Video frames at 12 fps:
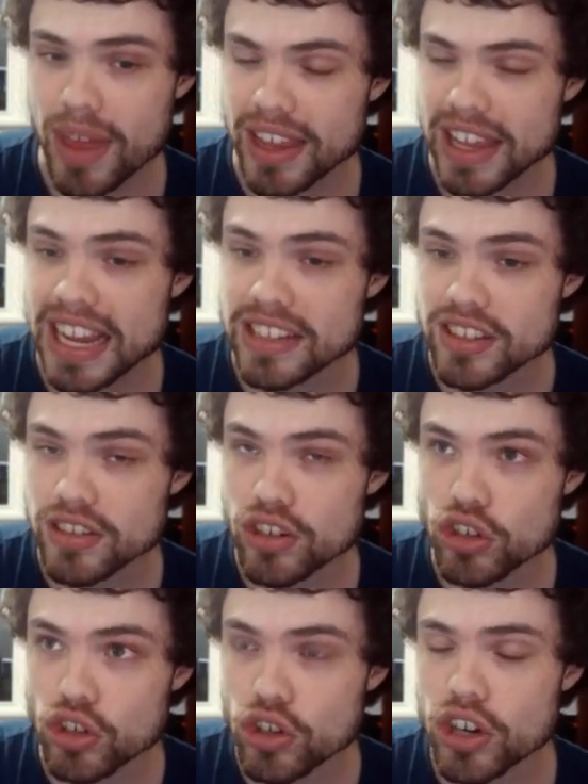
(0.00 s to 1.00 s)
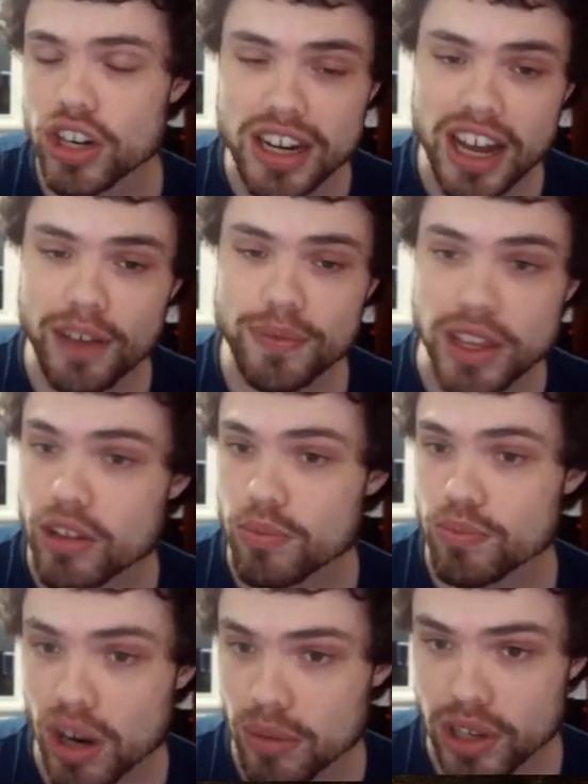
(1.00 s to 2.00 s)
It's good enough that you're
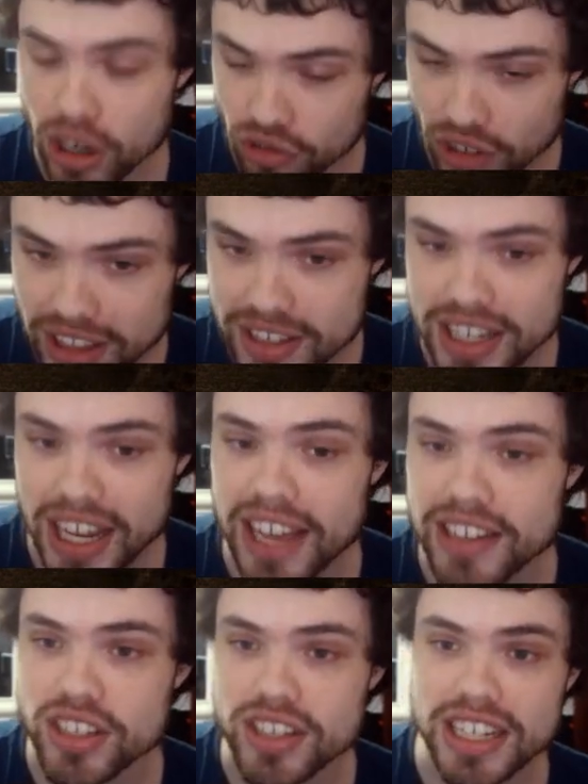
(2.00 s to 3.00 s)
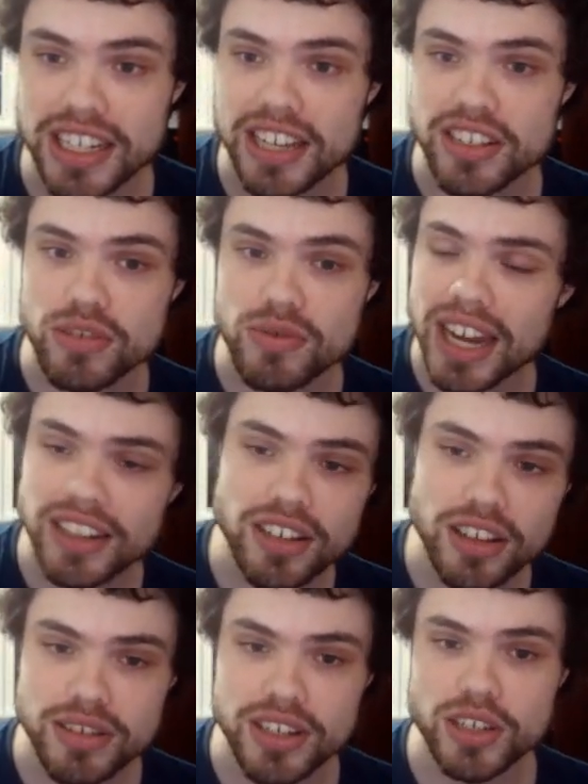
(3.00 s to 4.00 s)
probably going to run this guy just in case you get
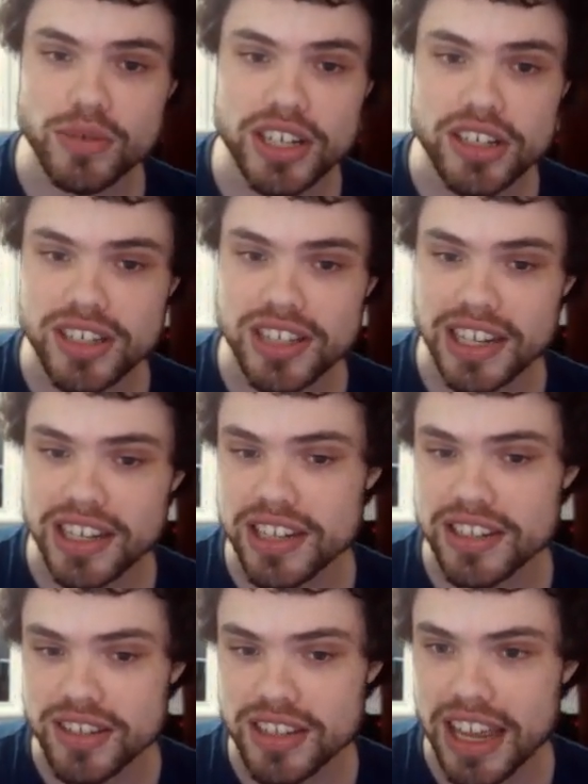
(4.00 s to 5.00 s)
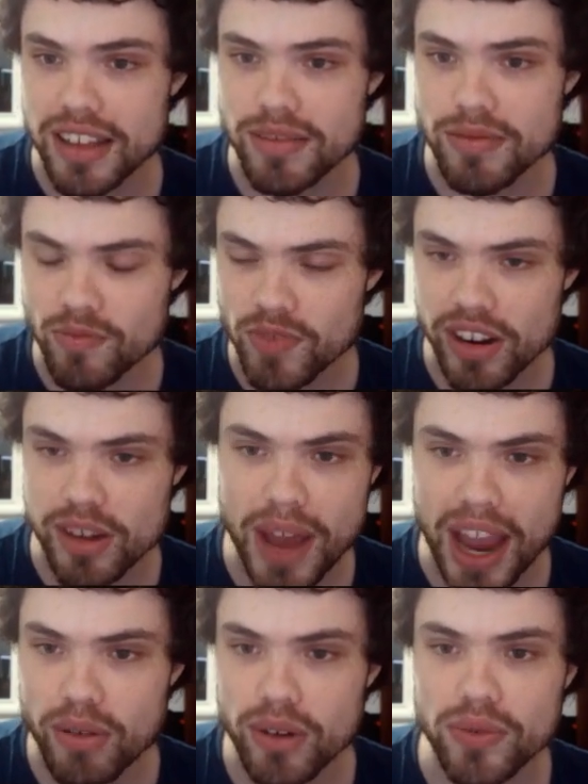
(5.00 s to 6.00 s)
into those situations. Like, it is a very
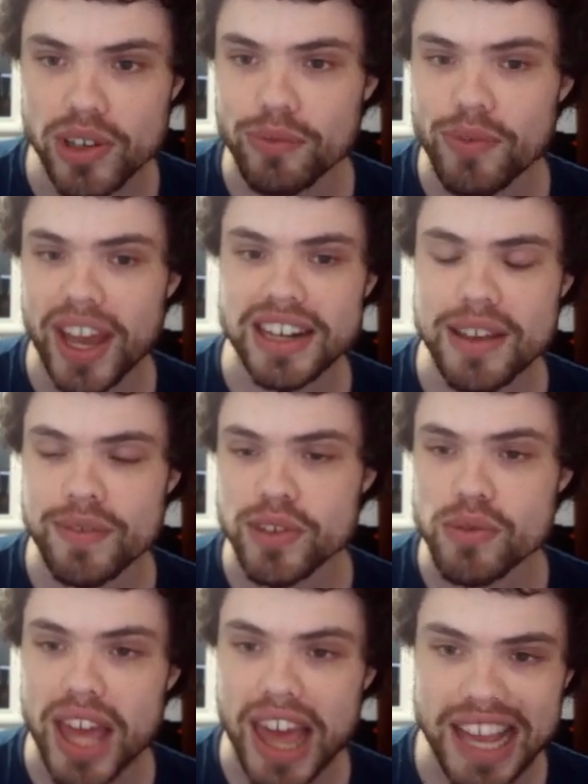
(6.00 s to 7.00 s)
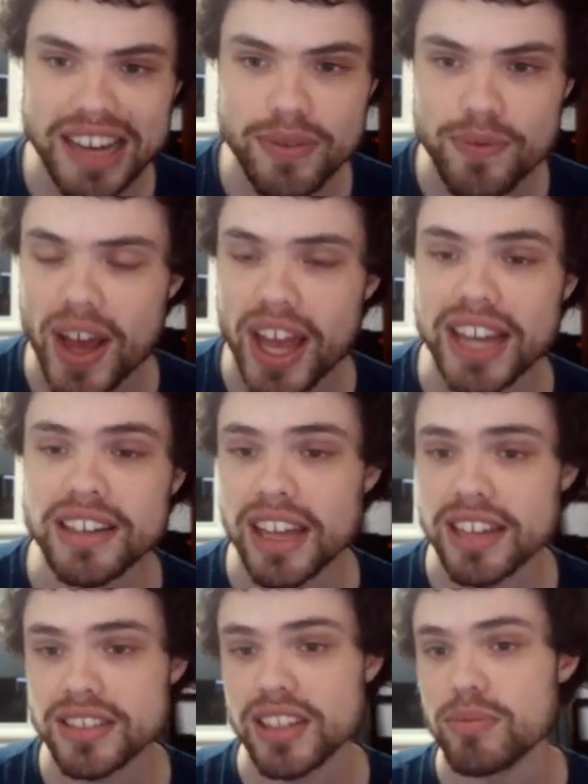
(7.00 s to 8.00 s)
powerful effect if you can't find,
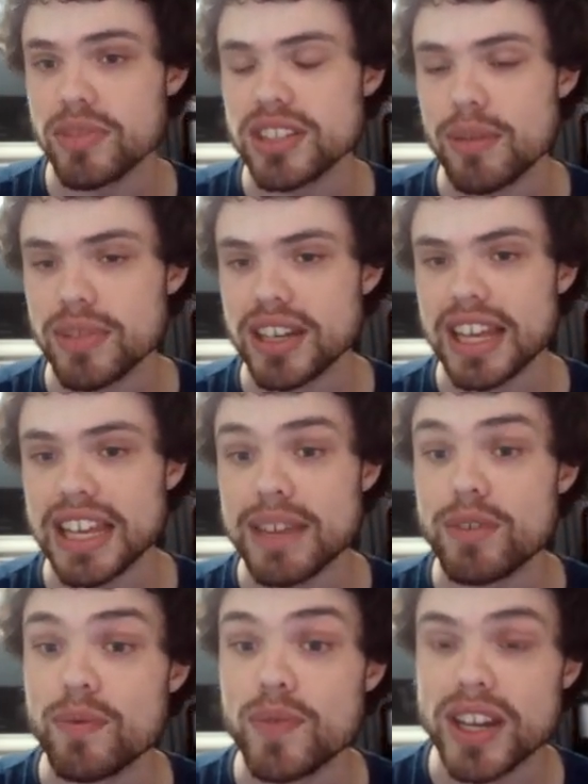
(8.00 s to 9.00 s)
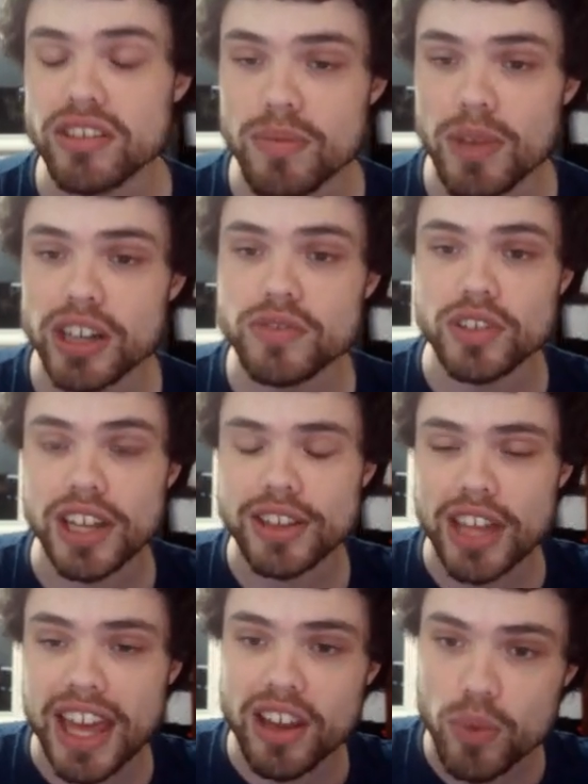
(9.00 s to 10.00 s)
like, something like even a victory march for, like,
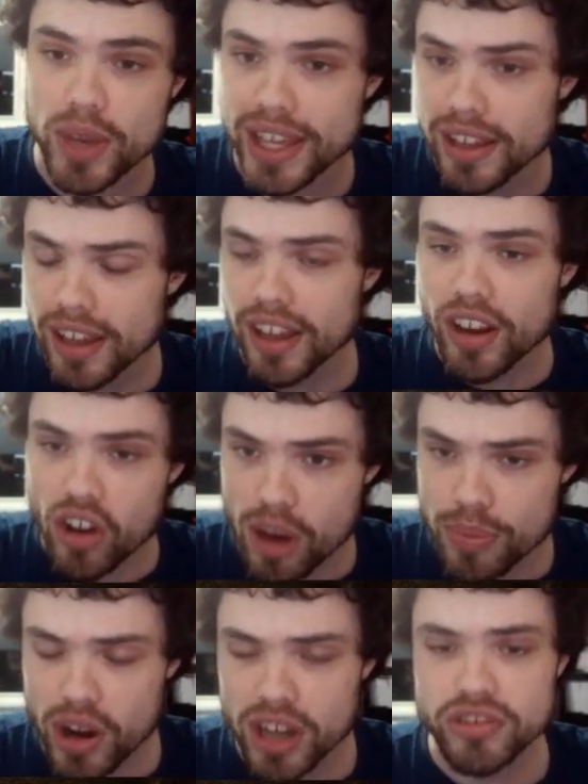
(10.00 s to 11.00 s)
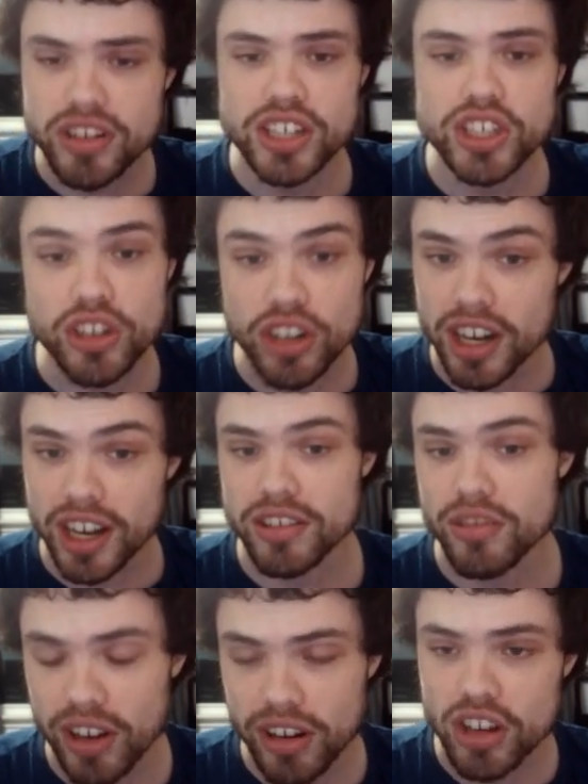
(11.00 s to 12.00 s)
the AoE op cost reduction.
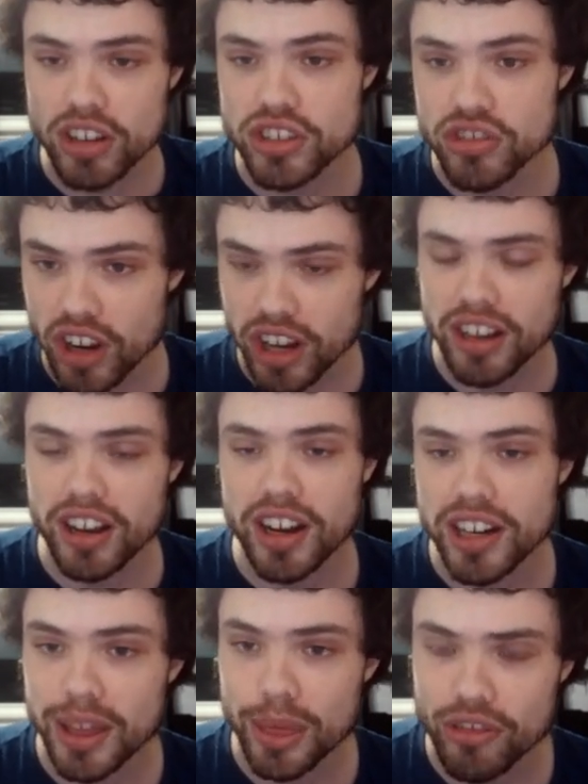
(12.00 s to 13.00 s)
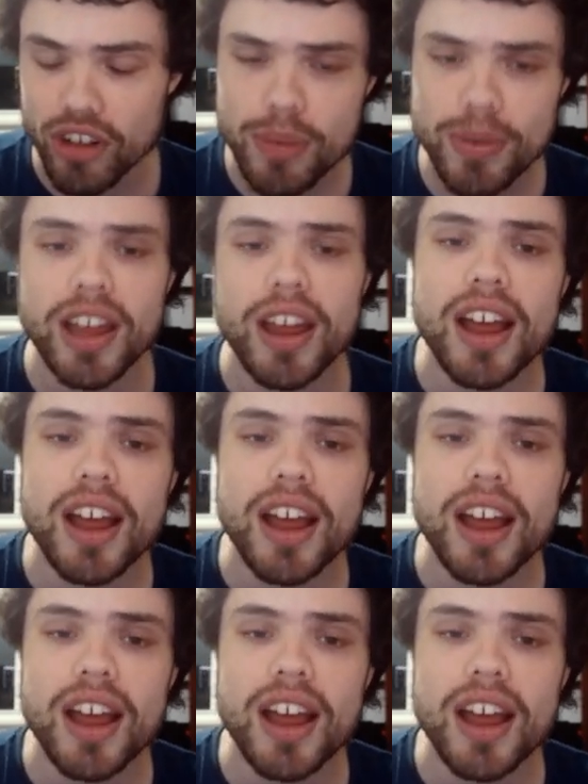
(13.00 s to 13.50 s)
Another very strong card in Throp.